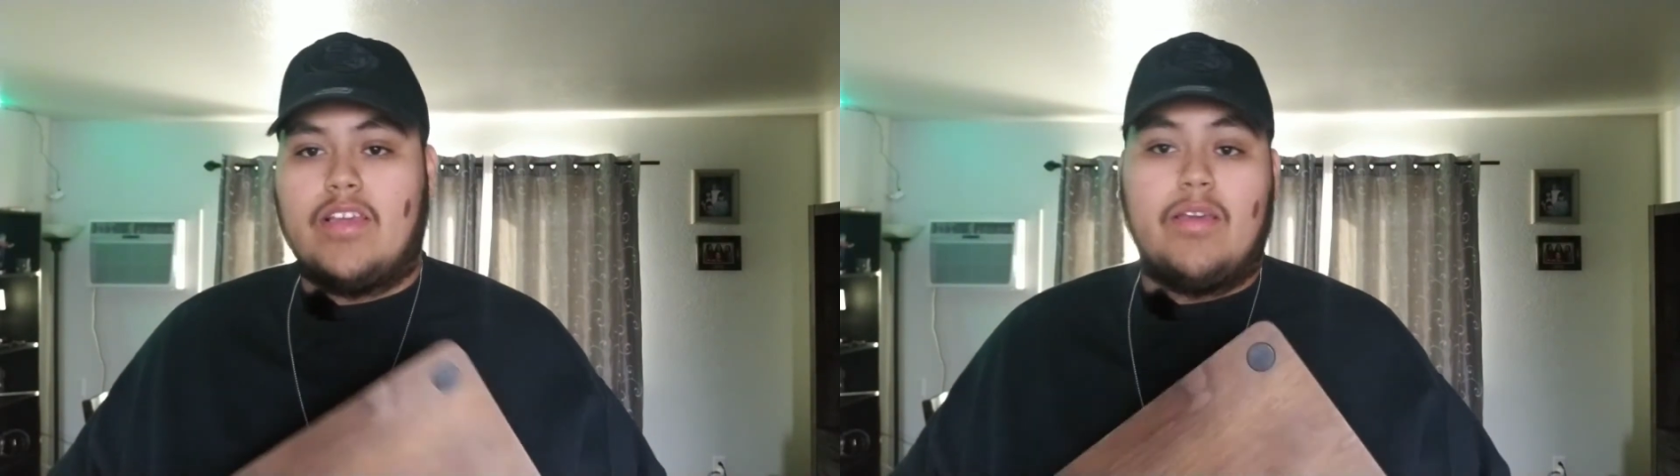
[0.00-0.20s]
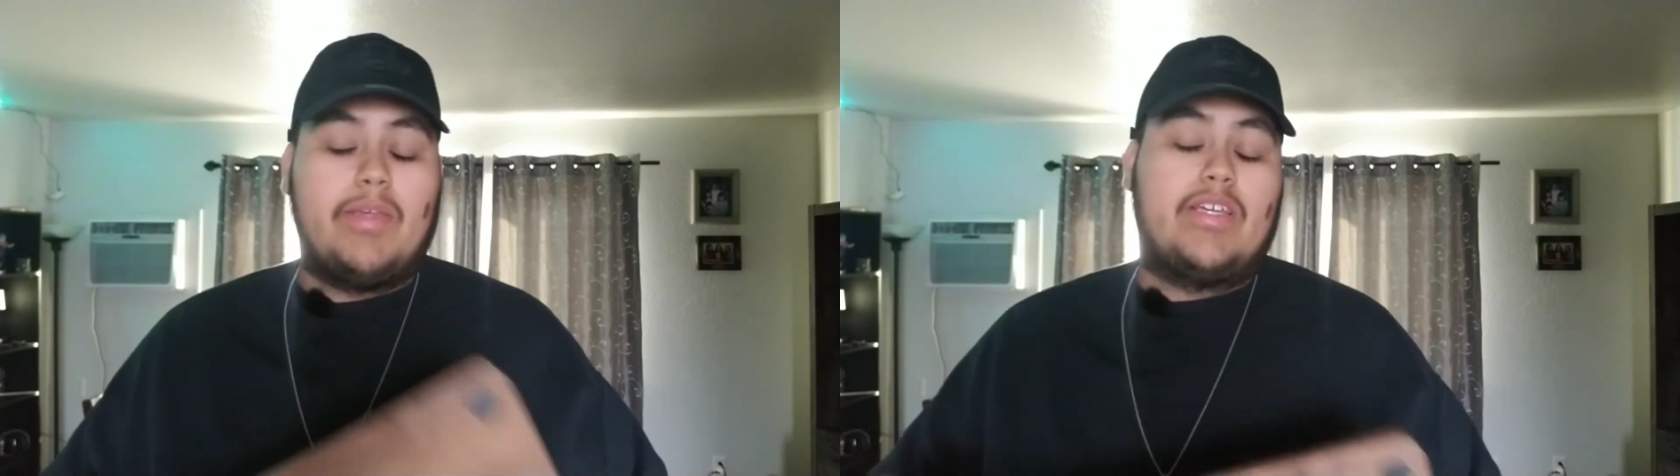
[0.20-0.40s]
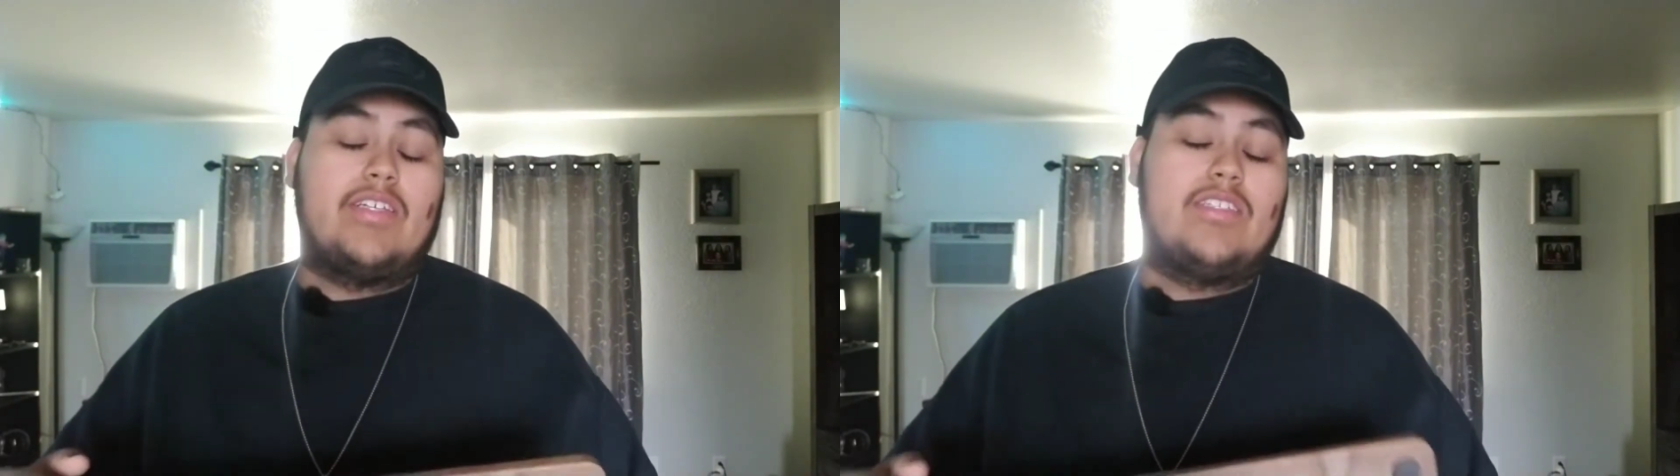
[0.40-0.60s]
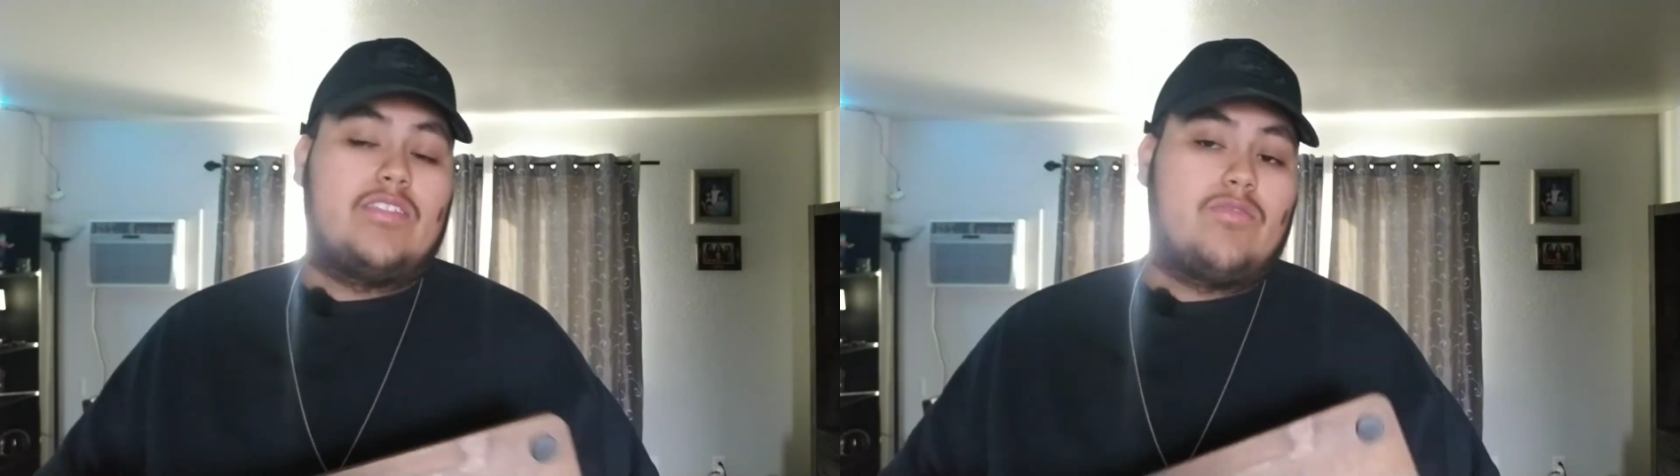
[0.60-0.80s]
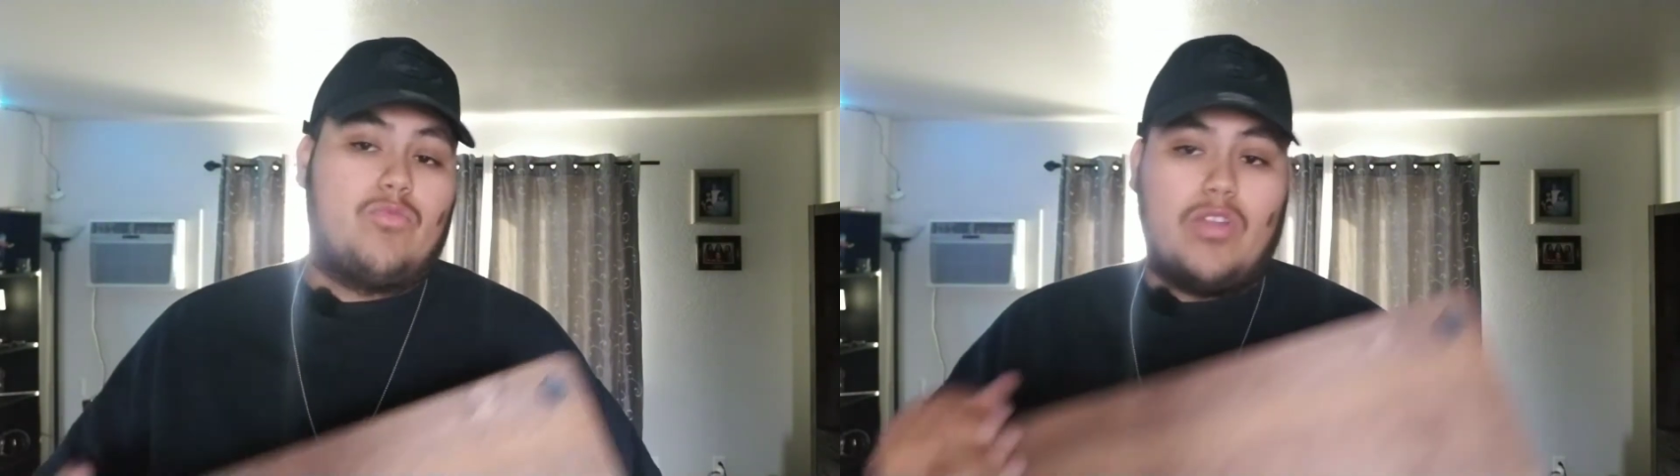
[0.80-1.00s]

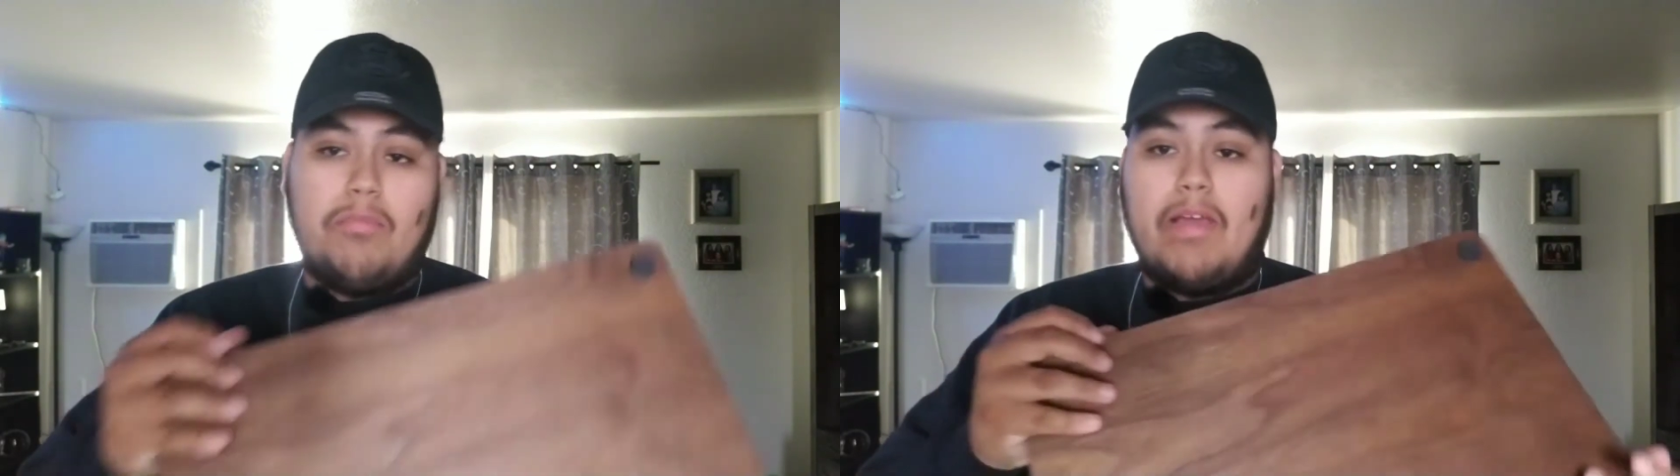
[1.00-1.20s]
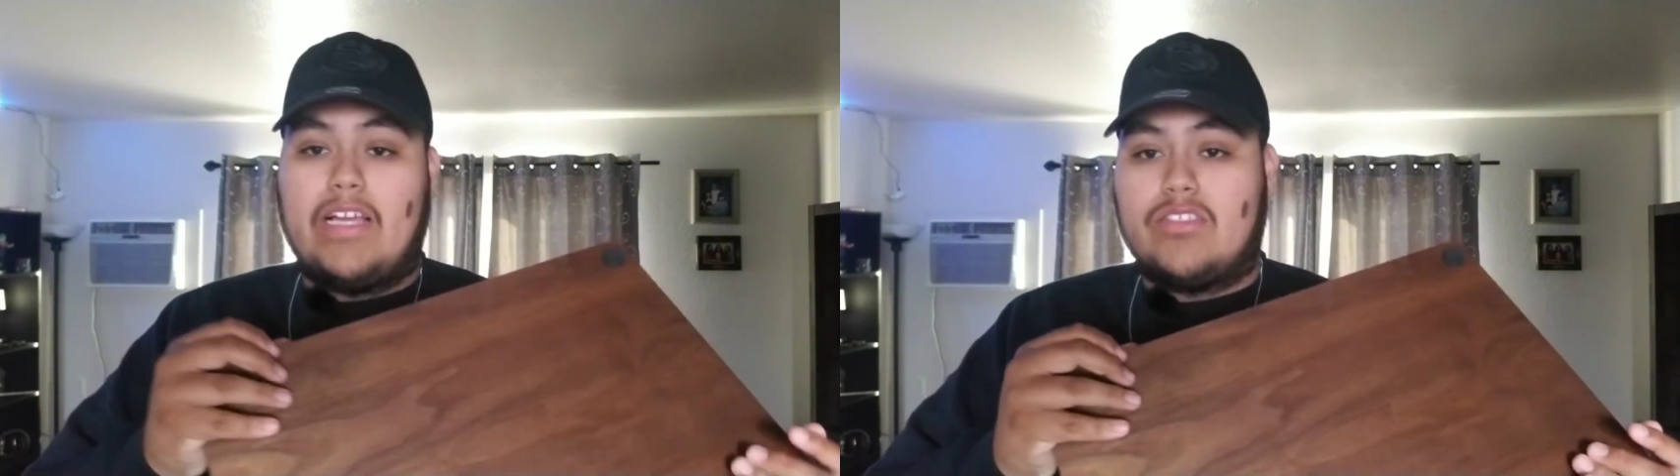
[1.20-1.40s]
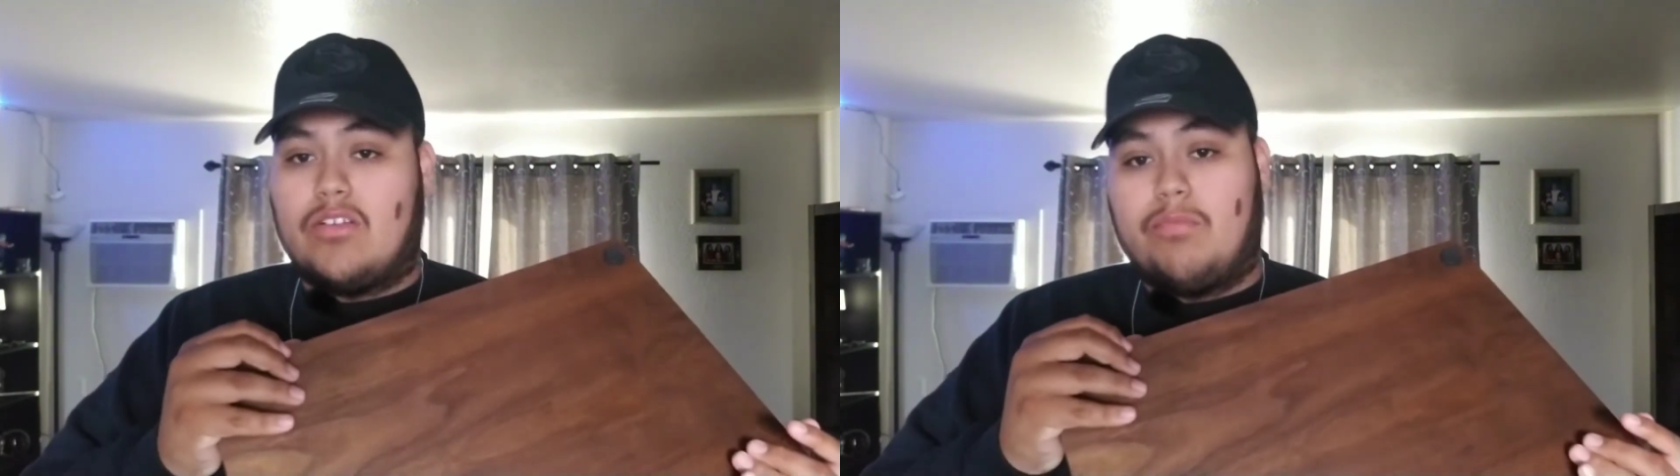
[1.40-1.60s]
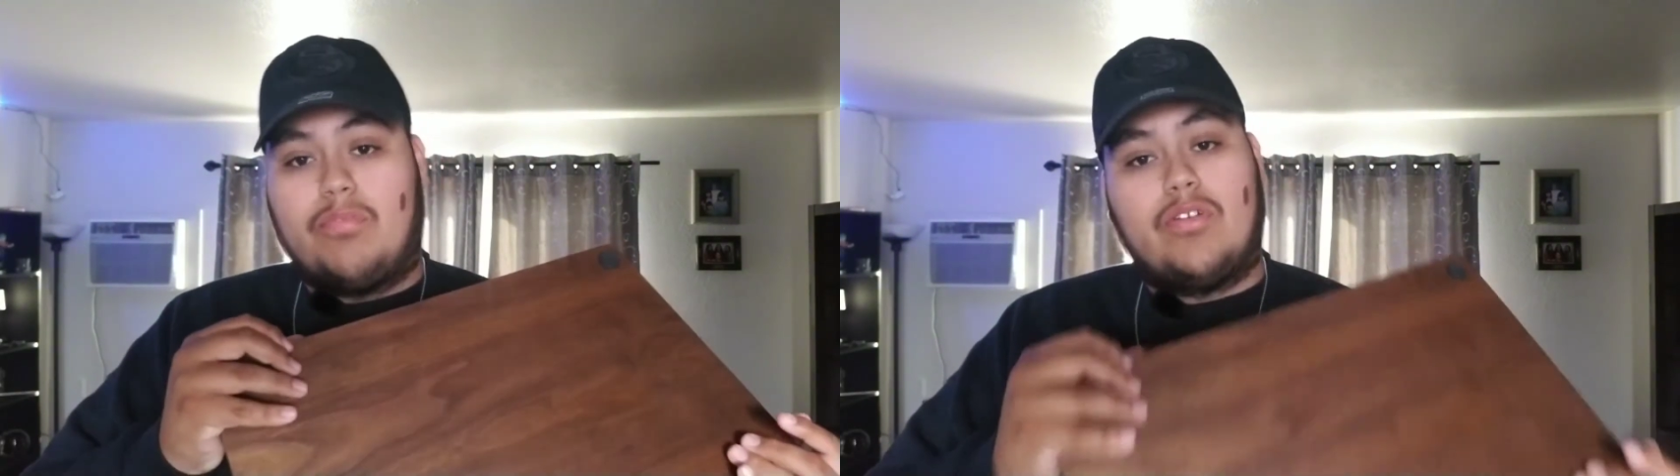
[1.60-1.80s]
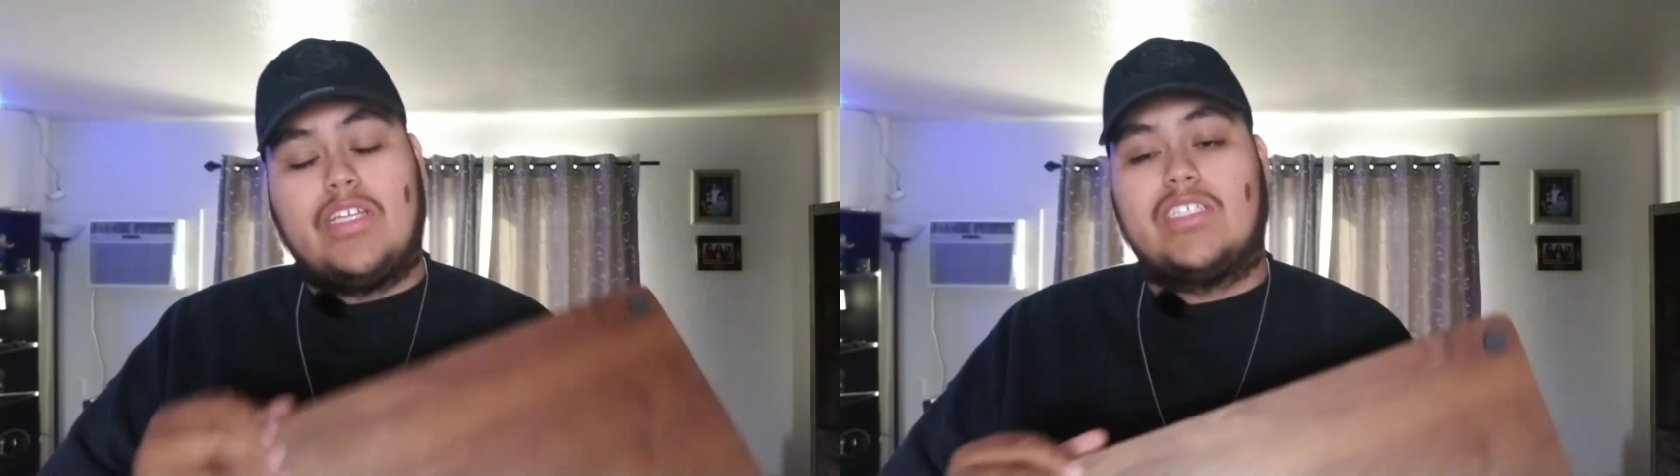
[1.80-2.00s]
because wooden bags are
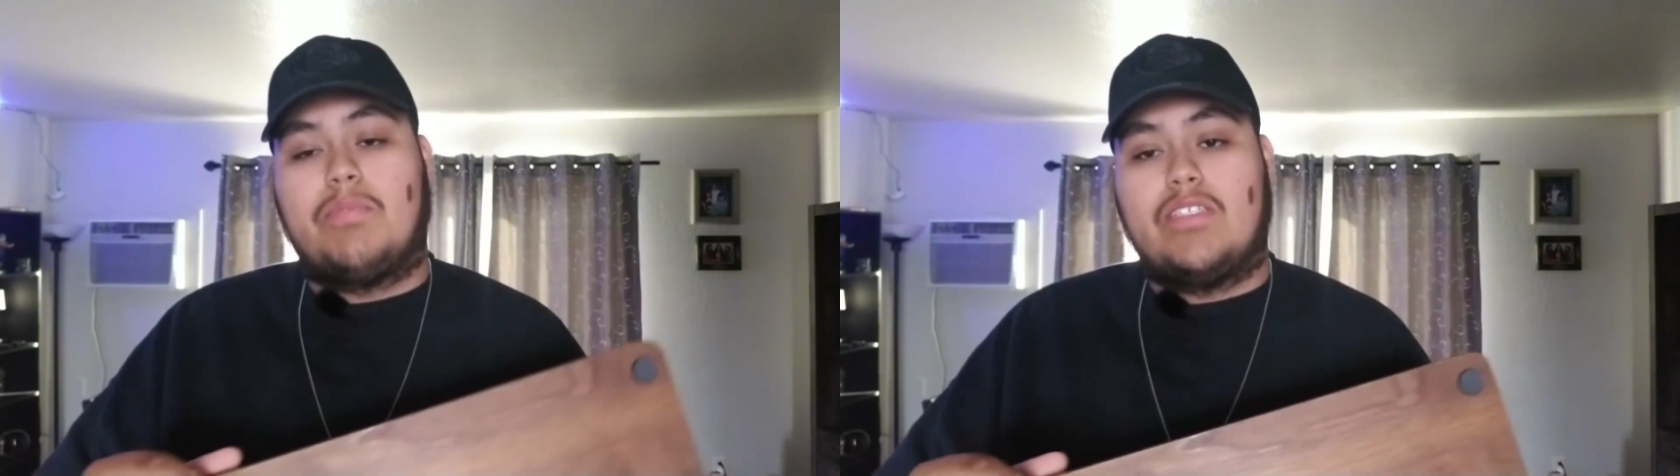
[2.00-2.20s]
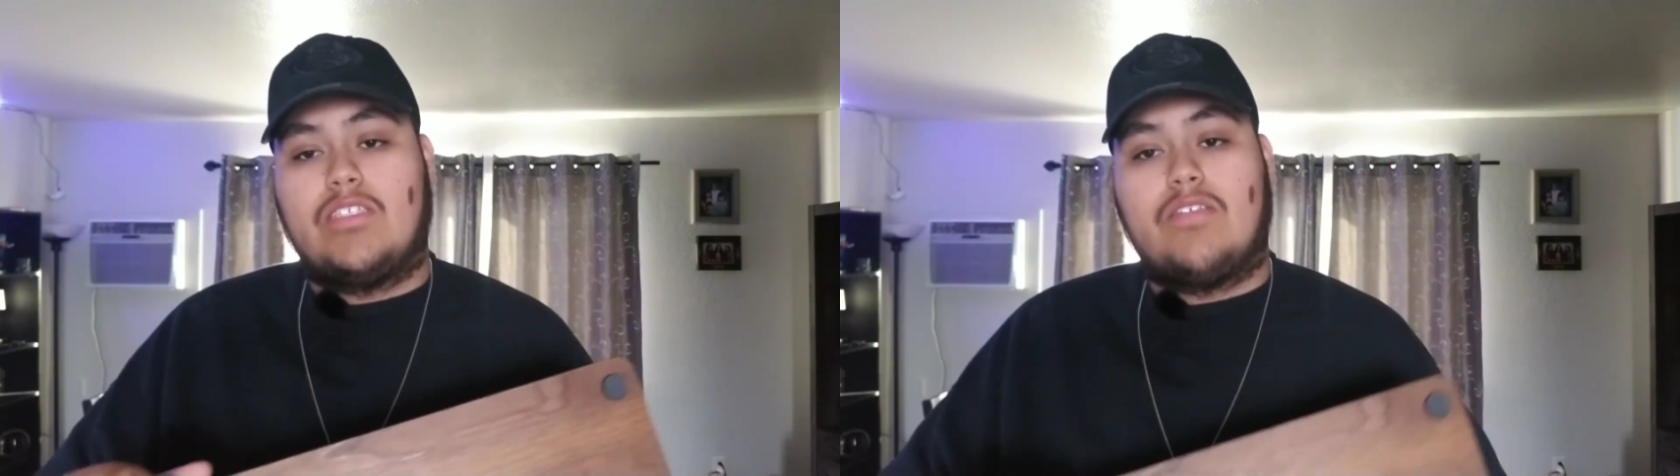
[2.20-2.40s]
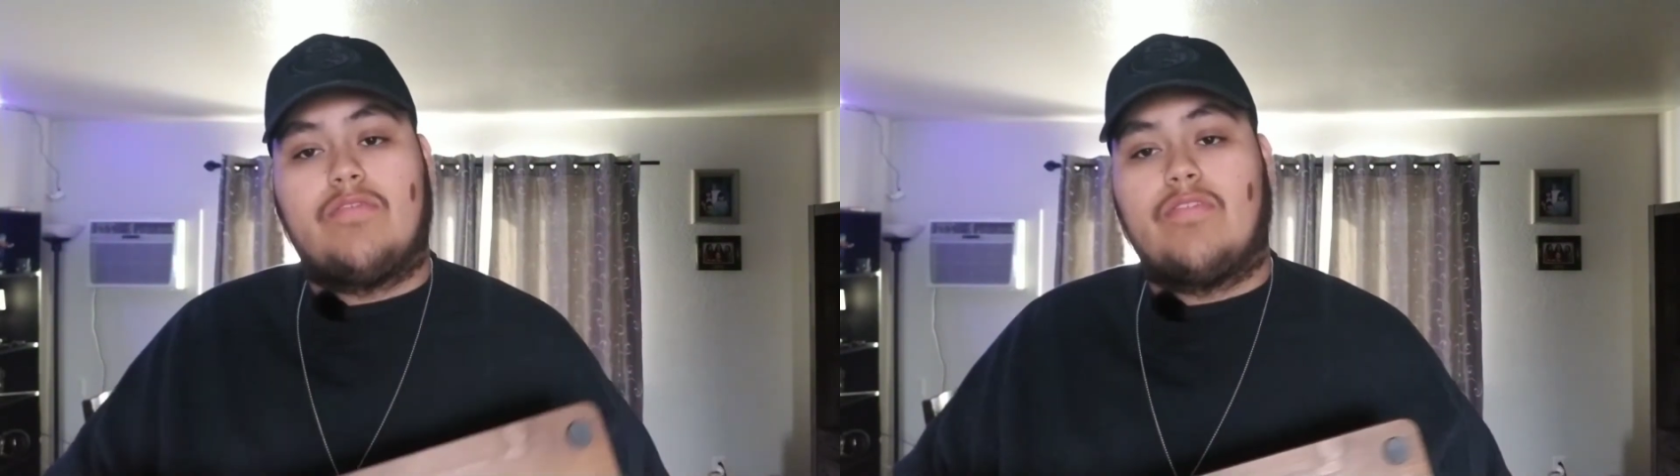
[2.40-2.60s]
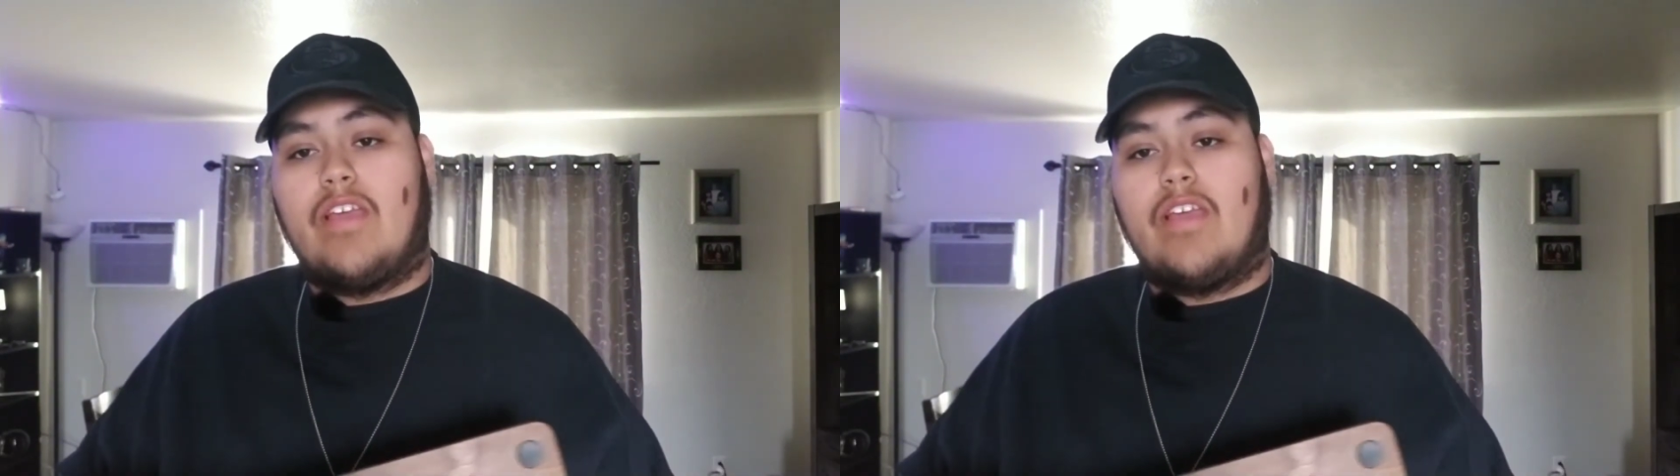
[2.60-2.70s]
pretty expensive